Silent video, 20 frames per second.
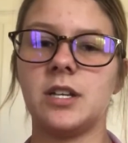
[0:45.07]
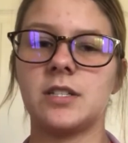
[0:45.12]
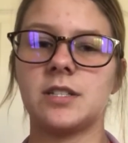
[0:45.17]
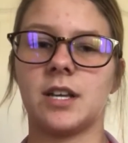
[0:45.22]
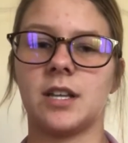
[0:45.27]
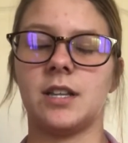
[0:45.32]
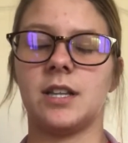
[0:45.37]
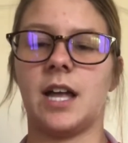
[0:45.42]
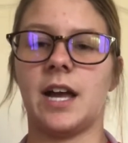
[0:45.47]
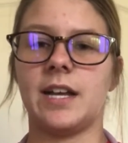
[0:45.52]

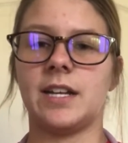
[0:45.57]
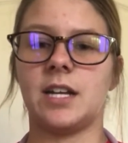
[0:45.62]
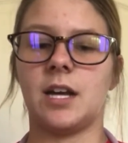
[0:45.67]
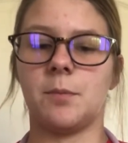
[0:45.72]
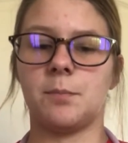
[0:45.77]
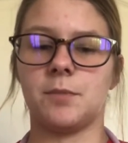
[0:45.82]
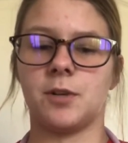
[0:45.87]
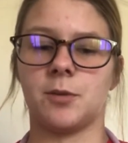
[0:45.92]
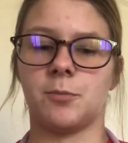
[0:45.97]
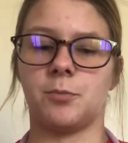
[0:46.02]
to line
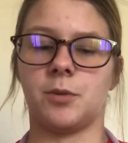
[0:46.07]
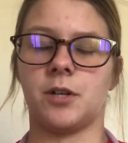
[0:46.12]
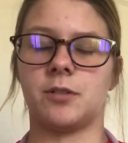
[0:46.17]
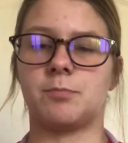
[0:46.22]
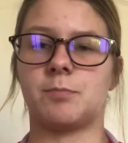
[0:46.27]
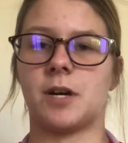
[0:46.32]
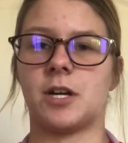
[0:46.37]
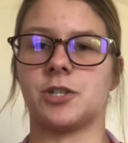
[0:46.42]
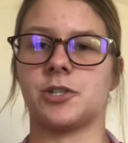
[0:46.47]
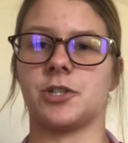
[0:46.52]
up your
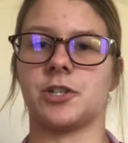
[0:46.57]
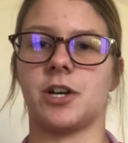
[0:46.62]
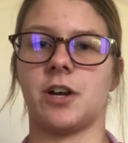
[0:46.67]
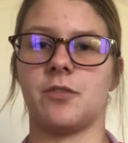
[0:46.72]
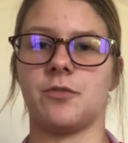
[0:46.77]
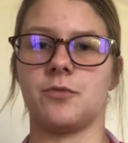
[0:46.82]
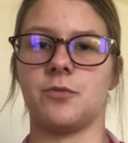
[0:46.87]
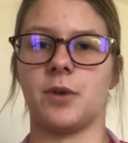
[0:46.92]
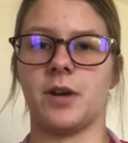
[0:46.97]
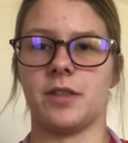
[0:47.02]
blood pressure
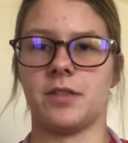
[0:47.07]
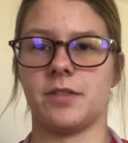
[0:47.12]
cuff with.